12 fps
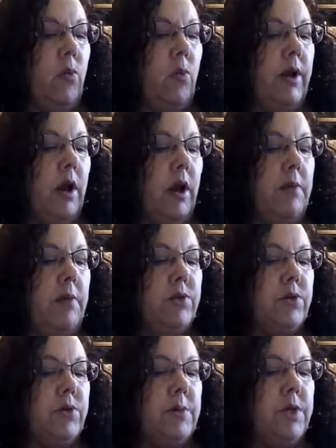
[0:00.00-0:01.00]
When all my
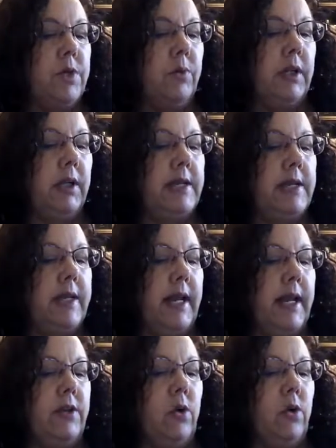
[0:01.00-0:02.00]
dreams are realized,
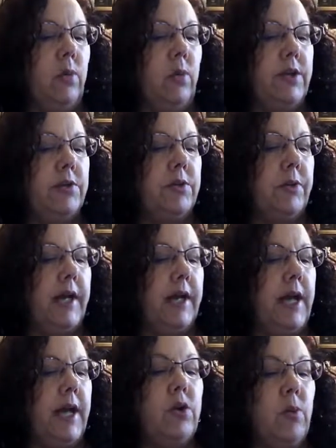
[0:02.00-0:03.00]
and I don't want to
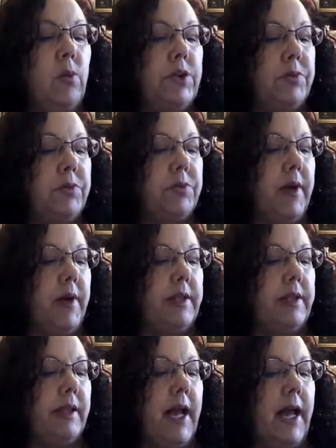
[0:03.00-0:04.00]

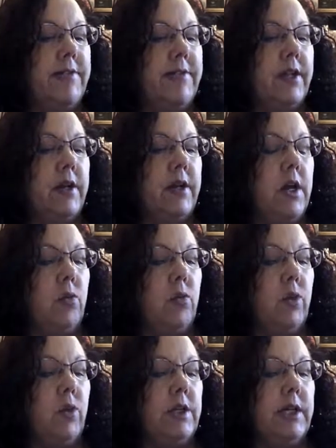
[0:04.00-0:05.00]
regret the lives I
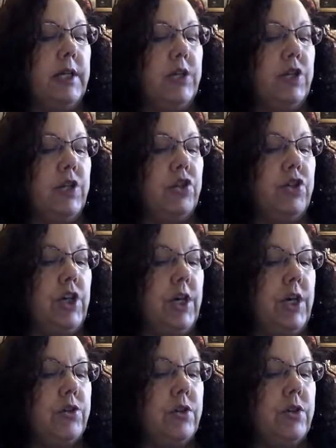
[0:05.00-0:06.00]
wouldn't touch and
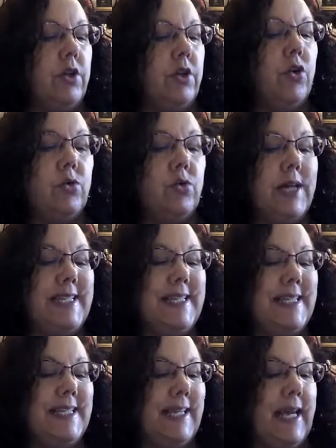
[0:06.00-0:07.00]
change, the no's I
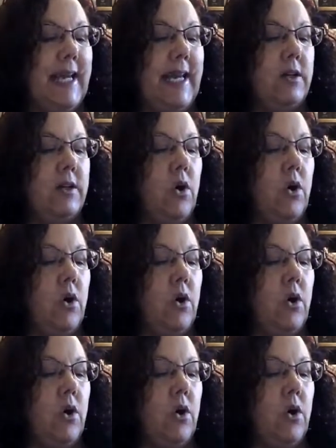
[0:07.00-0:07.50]
didn't get.